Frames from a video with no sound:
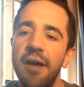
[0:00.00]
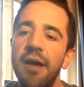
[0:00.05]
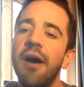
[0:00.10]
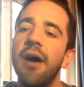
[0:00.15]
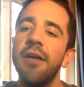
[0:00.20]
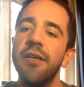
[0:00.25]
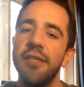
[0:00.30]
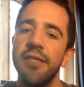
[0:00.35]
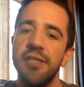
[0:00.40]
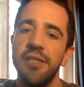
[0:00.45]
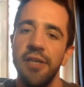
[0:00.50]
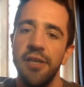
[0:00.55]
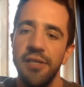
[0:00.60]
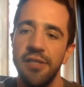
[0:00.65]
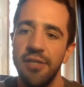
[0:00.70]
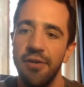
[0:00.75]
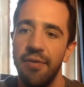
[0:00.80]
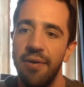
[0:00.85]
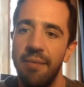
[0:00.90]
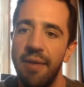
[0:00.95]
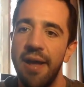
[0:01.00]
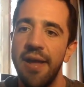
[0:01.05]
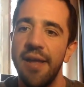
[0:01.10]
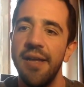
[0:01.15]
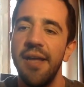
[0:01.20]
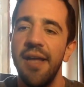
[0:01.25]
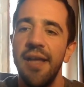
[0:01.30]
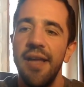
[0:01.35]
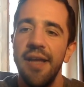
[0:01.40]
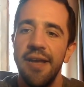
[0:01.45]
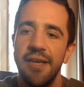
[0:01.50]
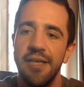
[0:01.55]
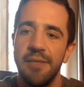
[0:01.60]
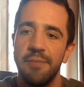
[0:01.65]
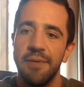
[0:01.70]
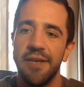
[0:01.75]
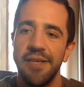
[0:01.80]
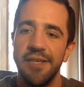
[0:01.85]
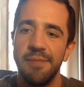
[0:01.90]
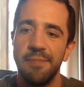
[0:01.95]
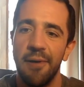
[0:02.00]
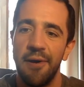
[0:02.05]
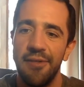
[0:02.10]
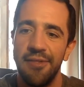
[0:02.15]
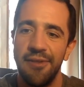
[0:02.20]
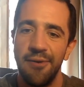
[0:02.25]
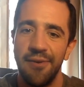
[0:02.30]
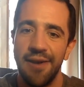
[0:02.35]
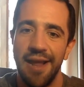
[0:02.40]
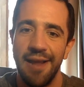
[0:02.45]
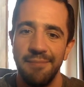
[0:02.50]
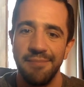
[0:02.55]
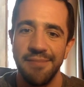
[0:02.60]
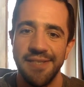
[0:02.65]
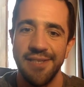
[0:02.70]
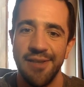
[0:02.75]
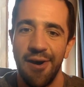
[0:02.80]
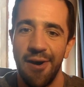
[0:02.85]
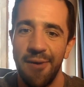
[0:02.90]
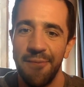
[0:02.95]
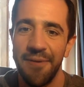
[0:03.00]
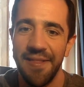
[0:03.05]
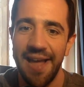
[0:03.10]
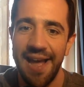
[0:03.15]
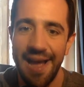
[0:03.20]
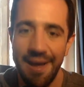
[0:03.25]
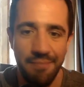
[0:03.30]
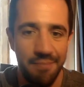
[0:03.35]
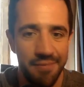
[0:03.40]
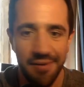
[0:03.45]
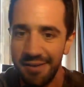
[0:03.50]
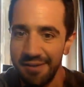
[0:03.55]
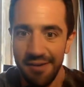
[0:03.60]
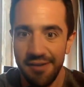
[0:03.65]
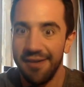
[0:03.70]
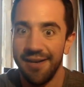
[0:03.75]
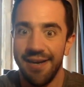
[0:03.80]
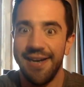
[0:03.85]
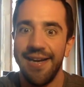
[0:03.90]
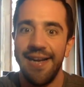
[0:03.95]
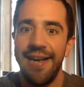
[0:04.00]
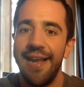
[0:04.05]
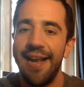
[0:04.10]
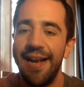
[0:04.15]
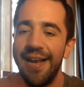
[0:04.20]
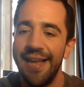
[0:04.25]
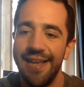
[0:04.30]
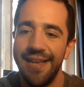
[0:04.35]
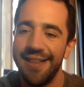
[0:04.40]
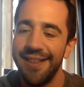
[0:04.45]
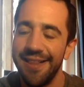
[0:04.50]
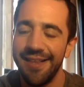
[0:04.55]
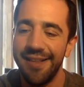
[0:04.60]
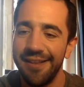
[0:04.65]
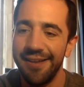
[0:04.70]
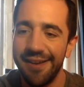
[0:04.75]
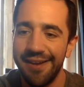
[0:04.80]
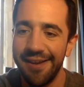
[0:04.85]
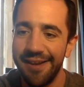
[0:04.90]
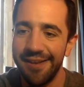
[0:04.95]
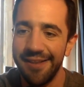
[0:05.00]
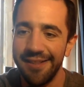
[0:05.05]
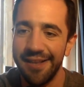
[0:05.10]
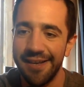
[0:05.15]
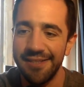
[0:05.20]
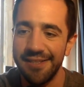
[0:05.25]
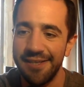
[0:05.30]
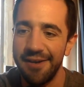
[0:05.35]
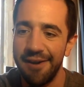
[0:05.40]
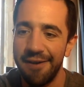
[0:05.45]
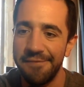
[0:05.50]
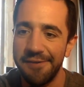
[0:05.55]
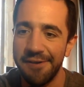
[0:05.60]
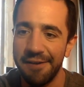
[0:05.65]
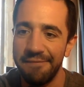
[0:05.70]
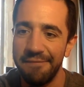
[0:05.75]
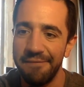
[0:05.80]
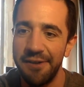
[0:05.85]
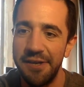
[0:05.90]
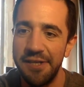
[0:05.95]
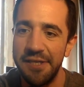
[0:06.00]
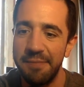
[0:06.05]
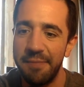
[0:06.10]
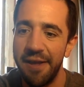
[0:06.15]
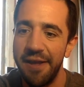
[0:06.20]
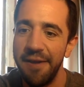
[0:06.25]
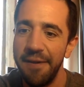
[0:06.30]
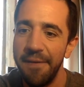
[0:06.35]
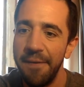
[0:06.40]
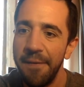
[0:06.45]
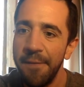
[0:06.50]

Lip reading: Understood. Sorry, mate. It's because both of your names start with M. Clearly, that's enough to confuse me.